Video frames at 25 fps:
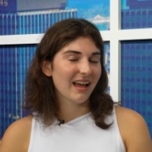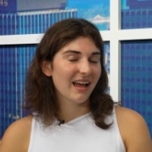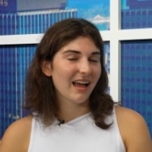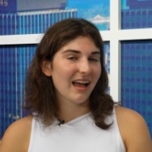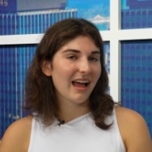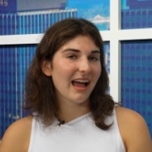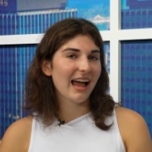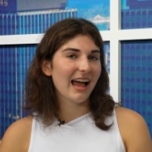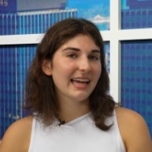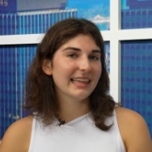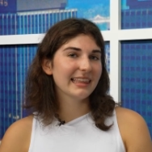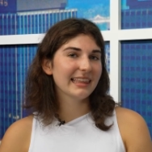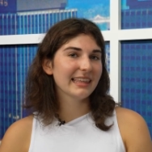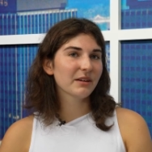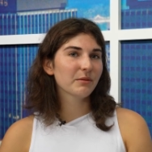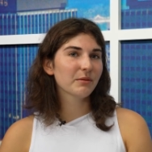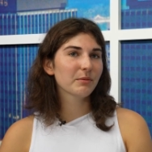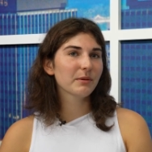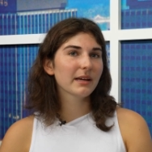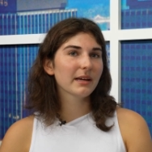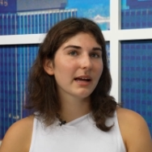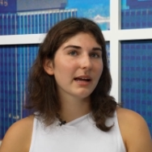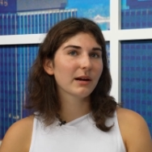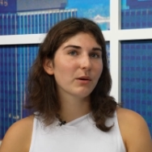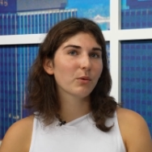I think we
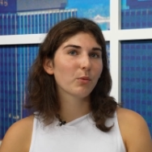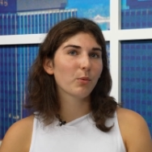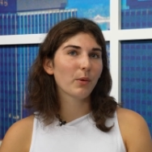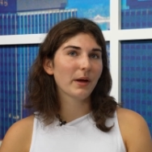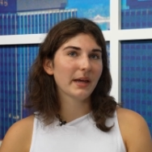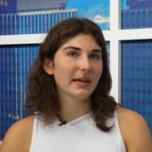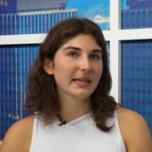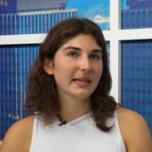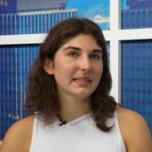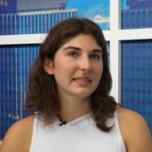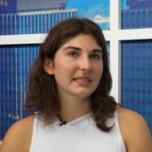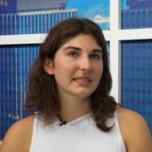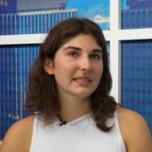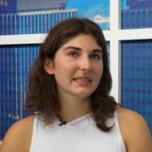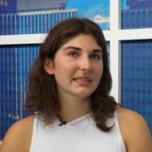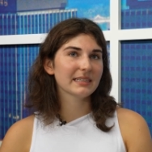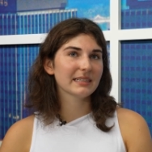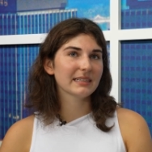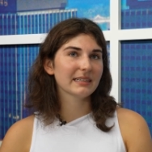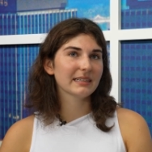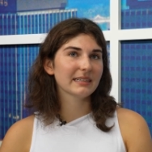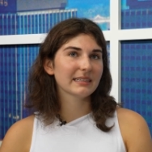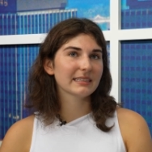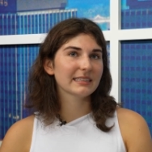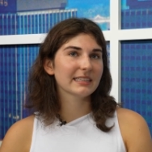got to wait
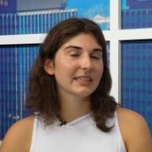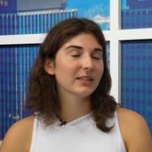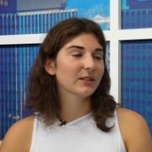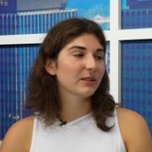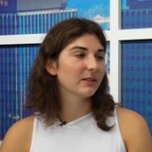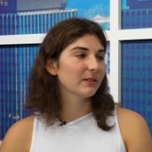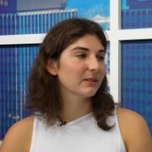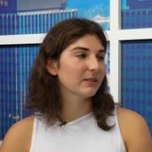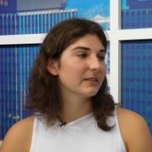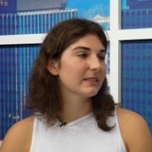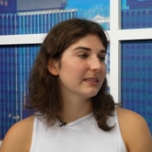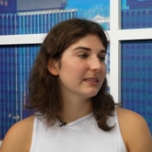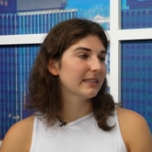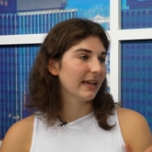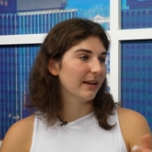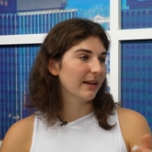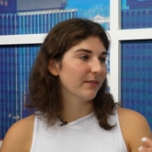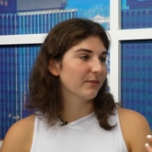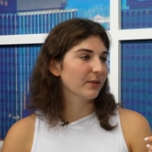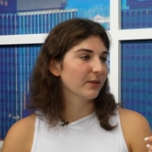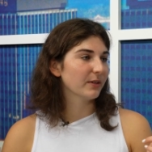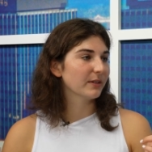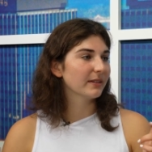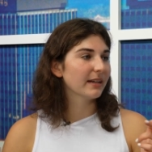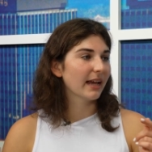till
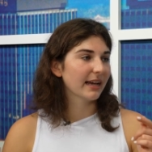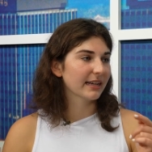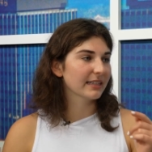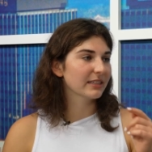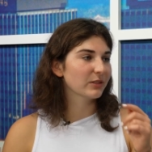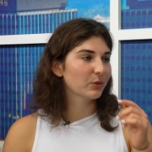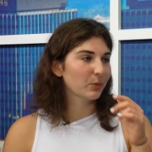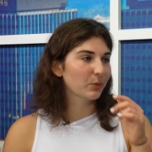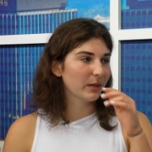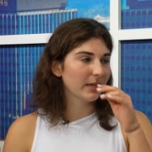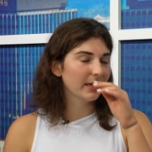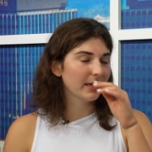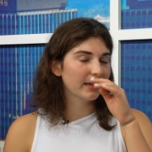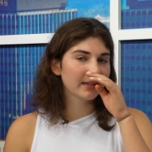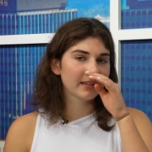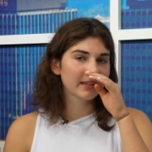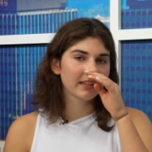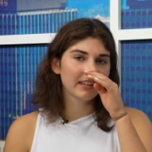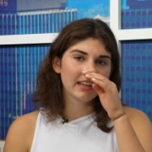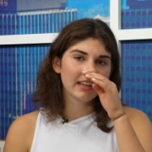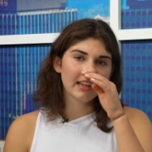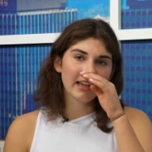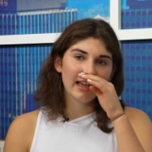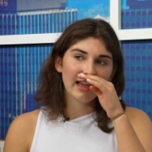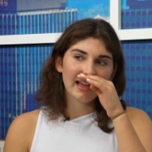Stanford next week.
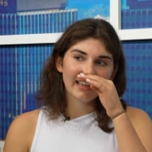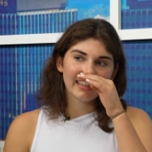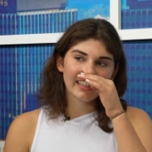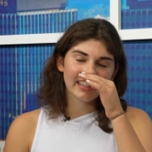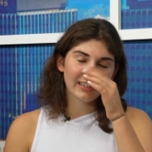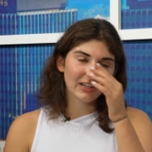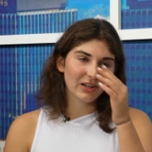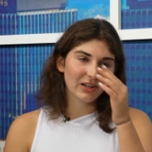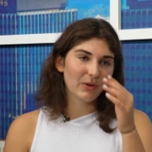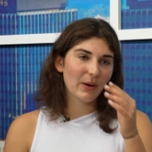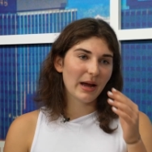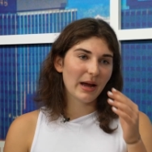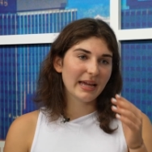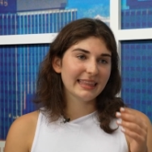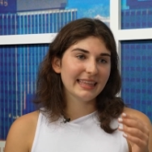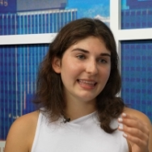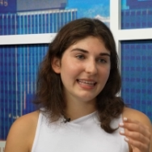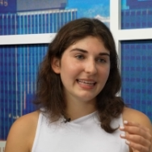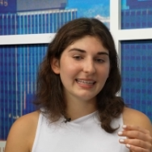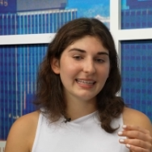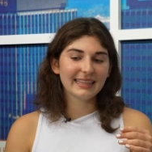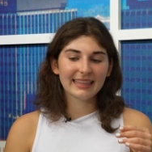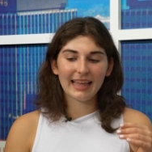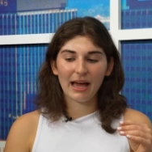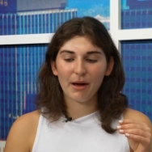Mm-hmm. You know, I
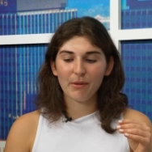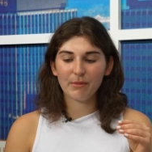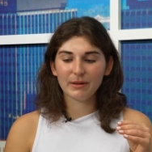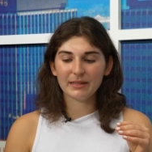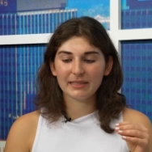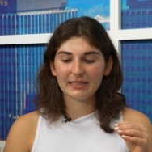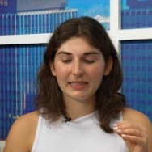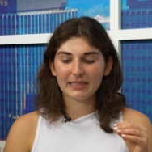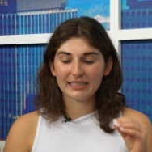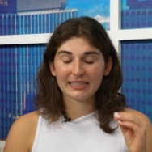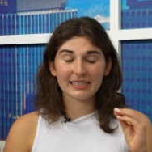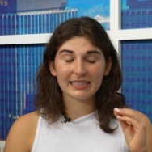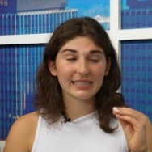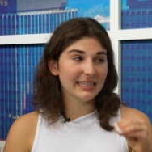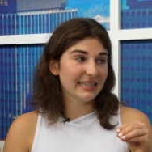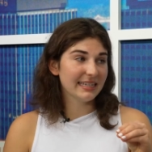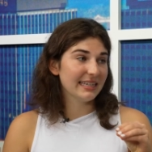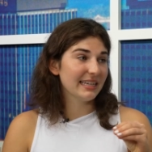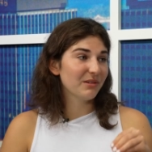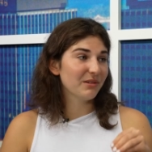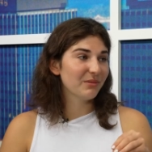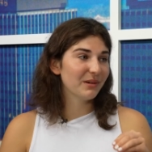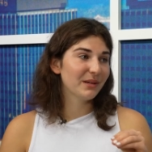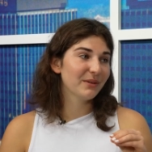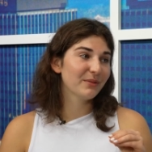think that was a sneaky
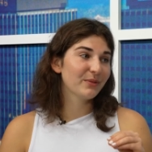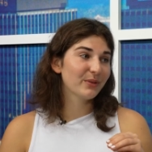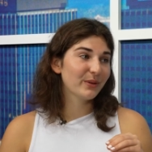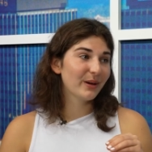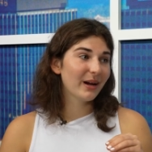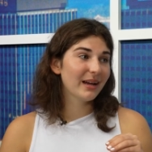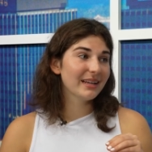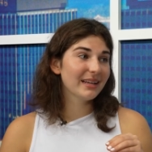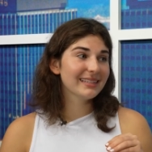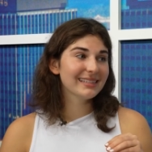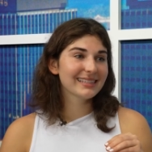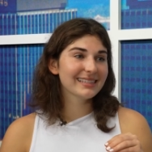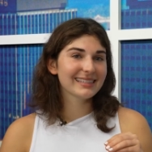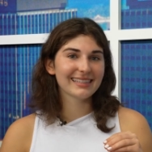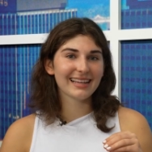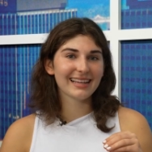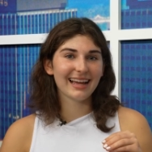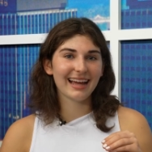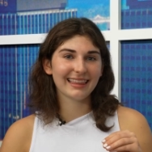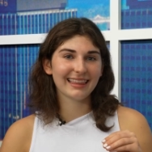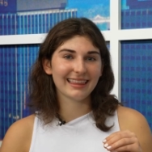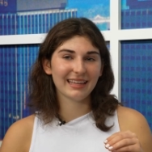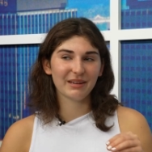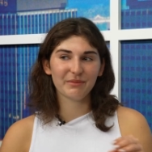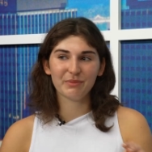win for us. I
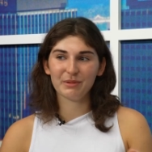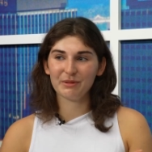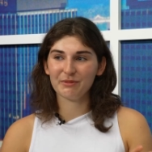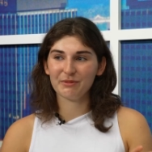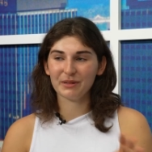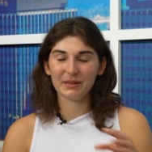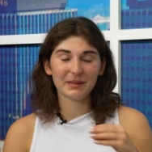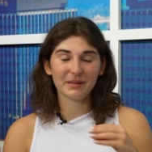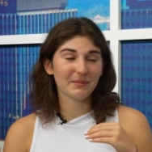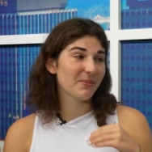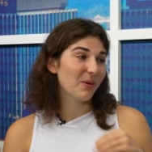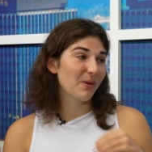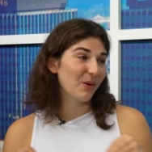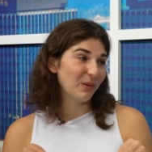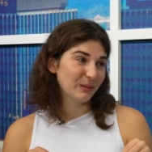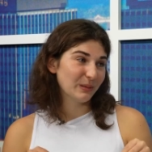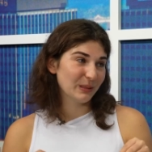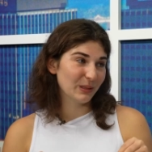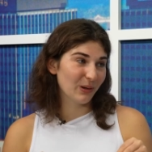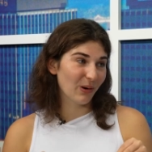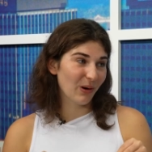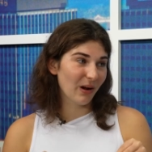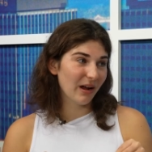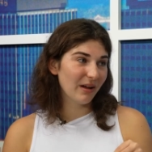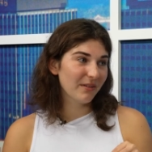think we really pulled it
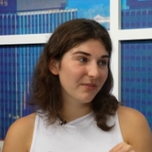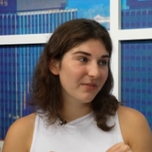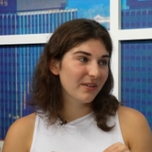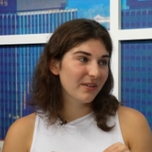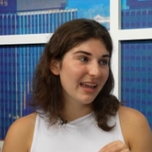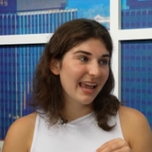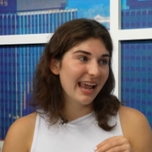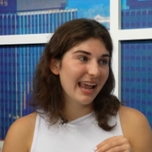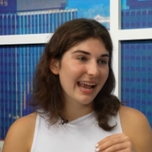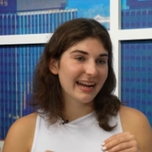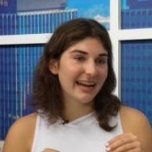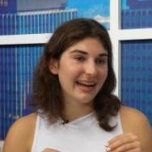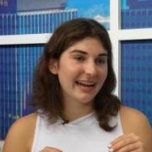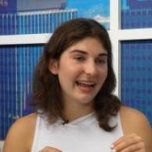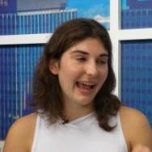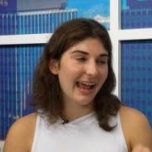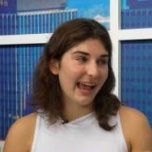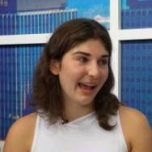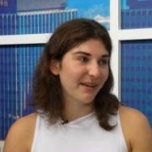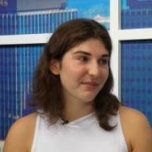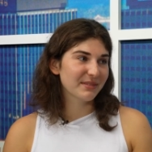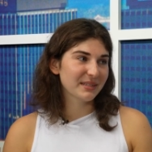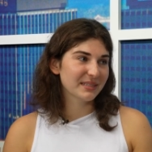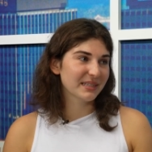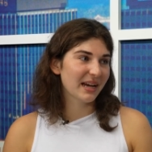off, and I
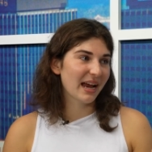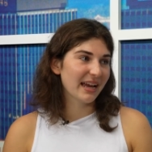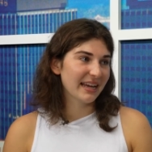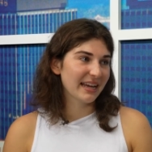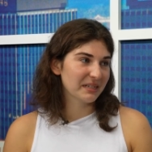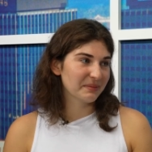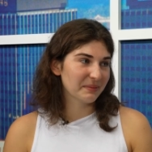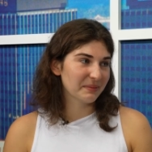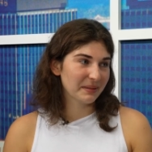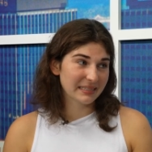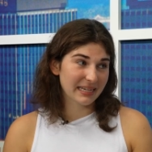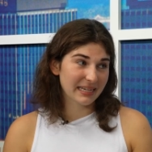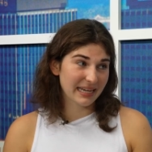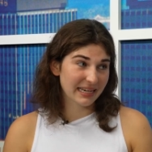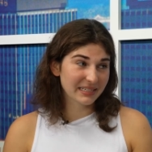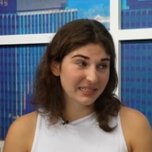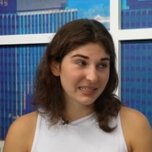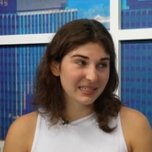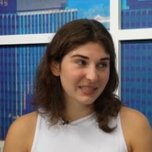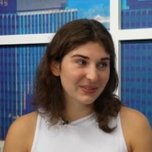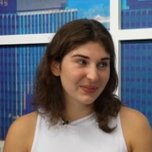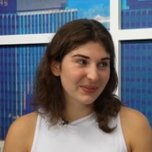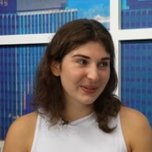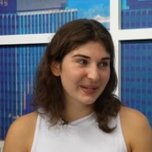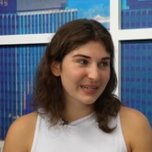have such high expectations
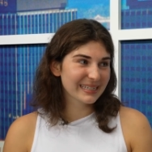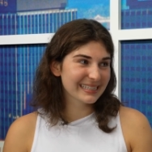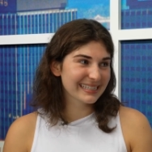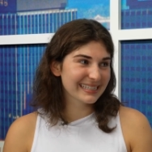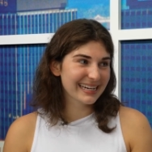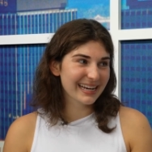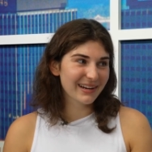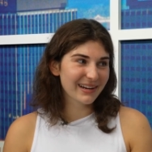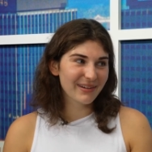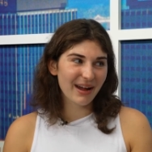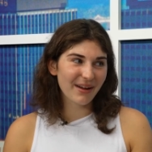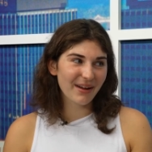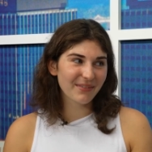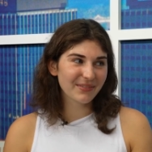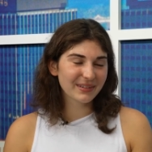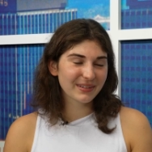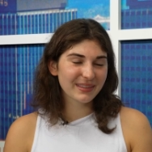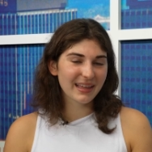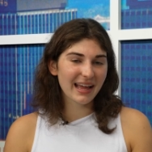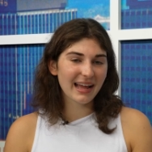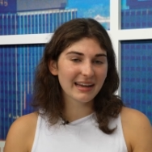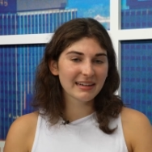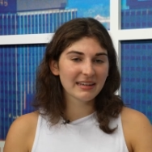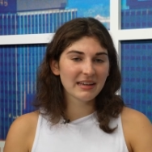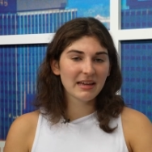for us now after
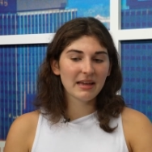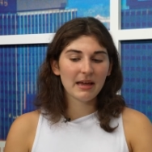that.